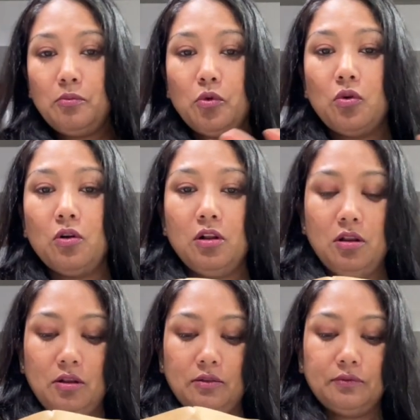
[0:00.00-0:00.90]
a bowl.
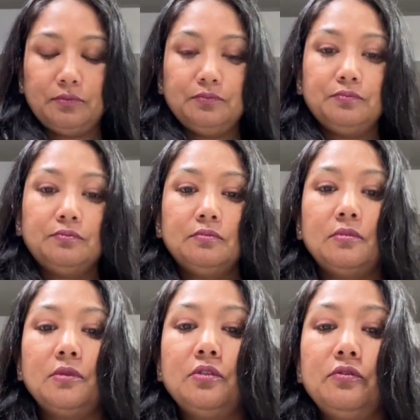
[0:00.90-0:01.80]

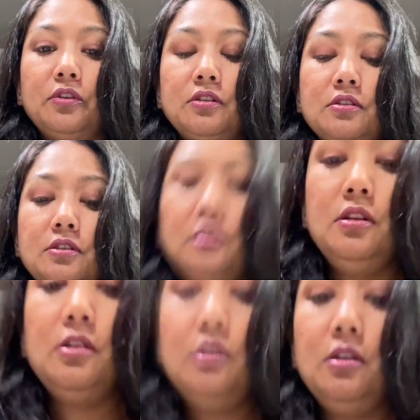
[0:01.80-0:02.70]
You can
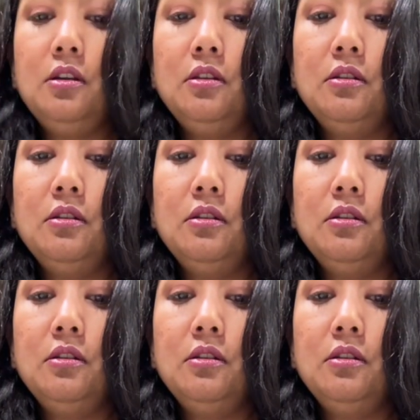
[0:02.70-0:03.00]
see it.